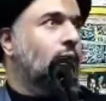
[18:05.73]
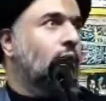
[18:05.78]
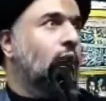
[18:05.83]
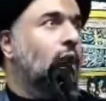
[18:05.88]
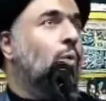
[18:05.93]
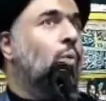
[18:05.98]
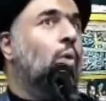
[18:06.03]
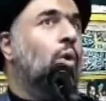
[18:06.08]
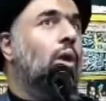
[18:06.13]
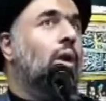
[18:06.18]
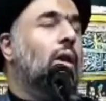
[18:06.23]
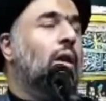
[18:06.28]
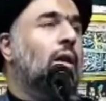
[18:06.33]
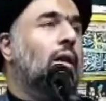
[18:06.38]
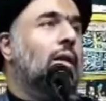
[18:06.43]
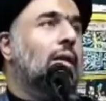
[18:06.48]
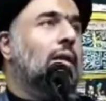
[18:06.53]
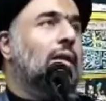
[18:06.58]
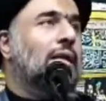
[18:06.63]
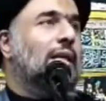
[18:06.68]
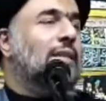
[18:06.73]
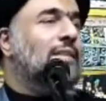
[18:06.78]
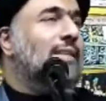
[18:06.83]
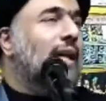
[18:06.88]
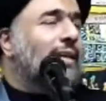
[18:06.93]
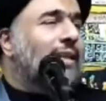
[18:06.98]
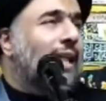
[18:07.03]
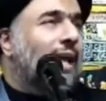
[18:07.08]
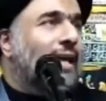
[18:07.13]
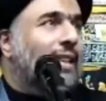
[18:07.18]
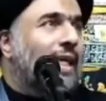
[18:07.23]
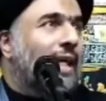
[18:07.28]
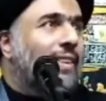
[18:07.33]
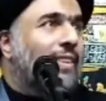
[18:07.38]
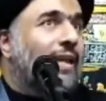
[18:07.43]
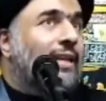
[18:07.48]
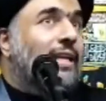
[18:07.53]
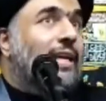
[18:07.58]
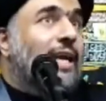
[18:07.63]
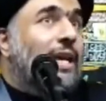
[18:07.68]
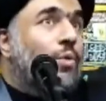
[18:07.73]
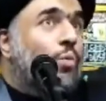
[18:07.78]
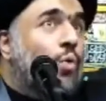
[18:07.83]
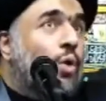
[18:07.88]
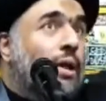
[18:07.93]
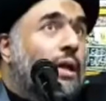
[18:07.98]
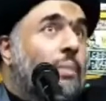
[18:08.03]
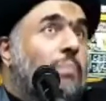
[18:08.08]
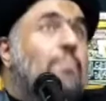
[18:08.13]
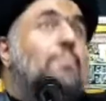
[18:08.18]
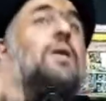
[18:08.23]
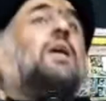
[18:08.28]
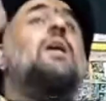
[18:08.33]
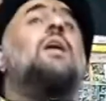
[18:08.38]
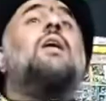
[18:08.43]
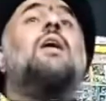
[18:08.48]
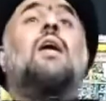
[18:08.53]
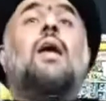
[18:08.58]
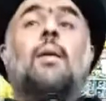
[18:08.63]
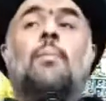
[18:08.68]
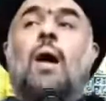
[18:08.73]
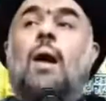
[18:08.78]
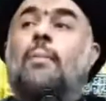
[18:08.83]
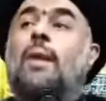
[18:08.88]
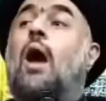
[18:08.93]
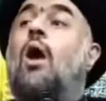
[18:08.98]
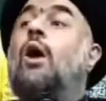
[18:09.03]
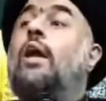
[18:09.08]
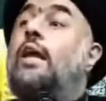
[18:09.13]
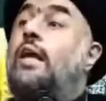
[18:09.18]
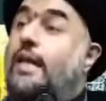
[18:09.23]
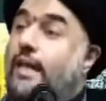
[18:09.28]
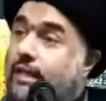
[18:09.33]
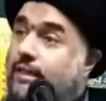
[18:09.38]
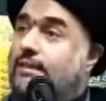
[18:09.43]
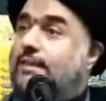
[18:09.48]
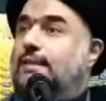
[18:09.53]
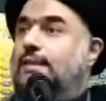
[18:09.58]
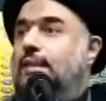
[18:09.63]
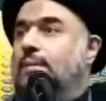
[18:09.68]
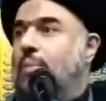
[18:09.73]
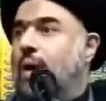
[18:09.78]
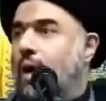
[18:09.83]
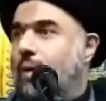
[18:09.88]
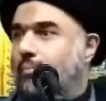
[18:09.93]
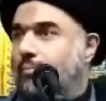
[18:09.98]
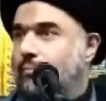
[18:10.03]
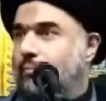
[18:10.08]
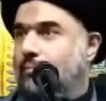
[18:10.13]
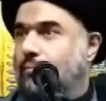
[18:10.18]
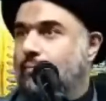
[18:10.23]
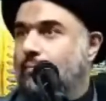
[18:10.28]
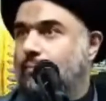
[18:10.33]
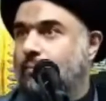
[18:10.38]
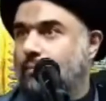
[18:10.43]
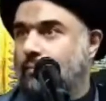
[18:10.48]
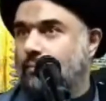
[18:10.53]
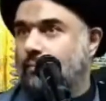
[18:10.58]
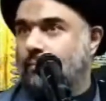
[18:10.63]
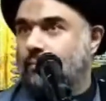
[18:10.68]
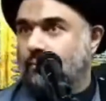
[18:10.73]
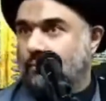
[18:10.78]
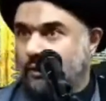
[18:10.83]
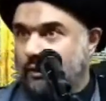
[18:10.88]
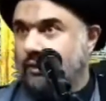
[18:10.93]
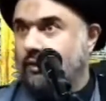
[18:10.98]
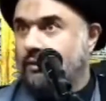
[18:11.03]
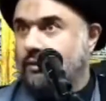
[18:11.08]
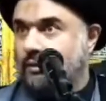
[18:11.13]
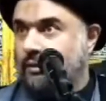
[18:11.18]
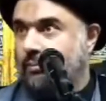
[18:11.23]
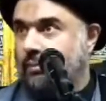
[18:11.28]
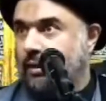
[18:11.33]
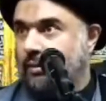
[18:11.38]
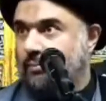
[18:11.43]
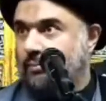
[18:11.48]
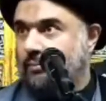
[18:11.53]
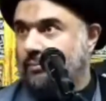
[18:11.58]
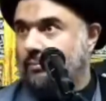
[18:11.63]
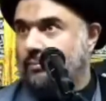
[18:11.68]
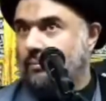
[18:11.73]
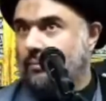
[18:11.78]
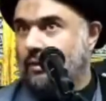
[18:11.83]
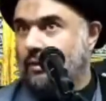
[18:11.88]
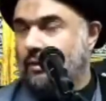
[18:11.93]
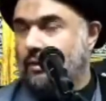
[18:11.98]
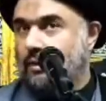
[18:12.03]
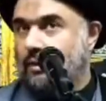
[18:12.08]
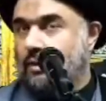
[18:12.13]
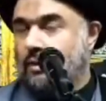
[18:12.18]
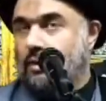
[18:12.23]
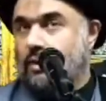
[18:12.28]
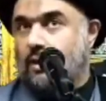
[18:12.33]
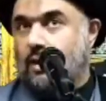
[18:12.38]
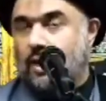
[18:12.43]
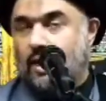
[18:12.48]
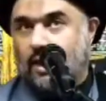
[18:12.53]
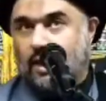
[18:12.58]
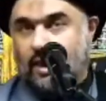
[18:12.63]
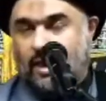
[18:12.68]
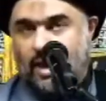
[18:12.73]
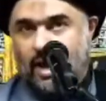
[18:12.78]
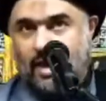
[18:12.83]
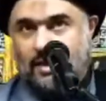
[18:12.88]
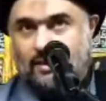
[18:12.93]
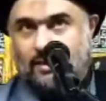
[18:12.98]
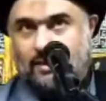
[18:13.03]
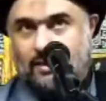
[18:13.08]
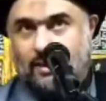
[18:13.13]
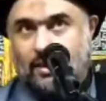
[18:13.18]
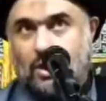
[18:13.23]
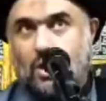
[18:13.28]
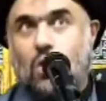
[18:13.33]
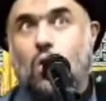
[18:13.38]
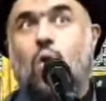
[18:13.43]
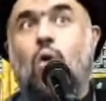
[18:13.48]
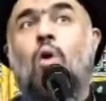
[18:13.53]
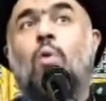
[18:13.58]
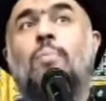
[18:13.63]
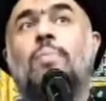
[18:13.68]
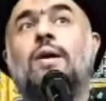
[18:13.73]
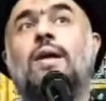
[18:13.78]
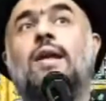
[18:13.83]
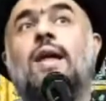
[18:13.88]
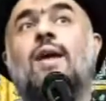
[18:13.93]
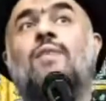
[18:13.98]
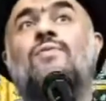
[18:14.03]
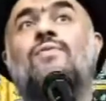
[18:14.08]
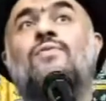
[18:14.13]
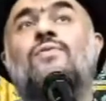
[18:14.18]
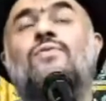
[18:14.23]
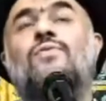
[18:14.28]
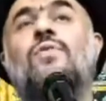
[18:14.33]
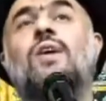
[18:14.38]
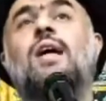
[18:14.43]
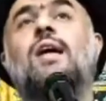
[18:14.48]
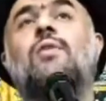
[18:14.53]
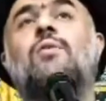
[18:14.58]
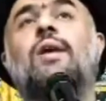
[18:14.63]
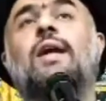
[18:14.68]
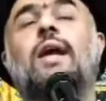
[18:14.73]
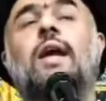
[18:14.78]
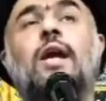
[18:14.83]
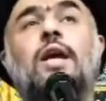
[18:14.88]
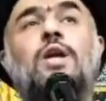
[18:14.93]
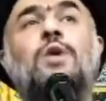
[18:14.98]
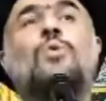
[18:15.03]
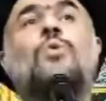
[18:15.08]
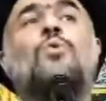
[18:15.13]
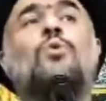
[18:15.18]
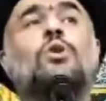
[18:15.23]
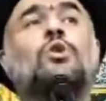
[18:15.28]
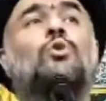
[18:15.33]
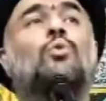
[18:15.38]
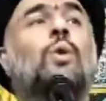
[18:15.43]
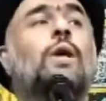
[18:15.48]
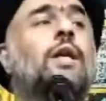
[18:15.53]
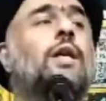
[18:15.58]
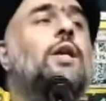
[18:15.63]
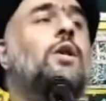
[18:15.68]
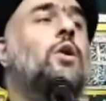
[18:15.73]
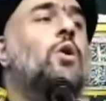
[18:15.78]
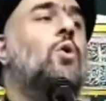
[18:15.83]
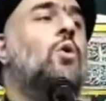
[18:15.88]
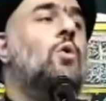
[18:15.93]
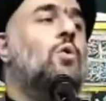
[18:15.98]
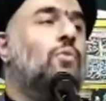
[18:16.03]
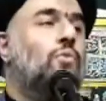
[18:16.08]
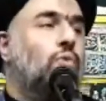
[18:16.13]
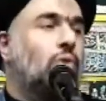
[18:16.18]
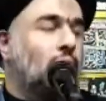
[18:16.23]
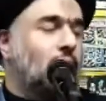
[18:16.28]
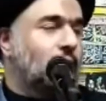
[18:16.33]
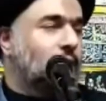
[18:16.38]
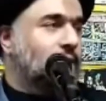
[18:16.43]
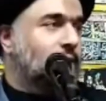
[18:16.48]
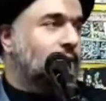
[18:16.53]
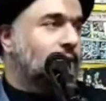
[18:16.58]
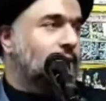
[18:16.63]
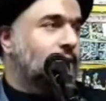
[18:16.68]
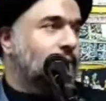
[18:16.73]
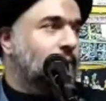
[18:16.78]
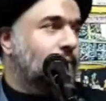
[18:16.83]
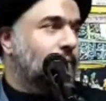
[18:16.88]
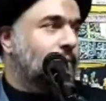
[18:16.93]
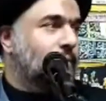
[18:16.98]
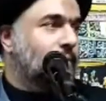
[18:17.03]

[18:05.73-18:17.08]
It's not like that he will be Imam. No, he is Imam. He is Imam. And that opened a very huge window for us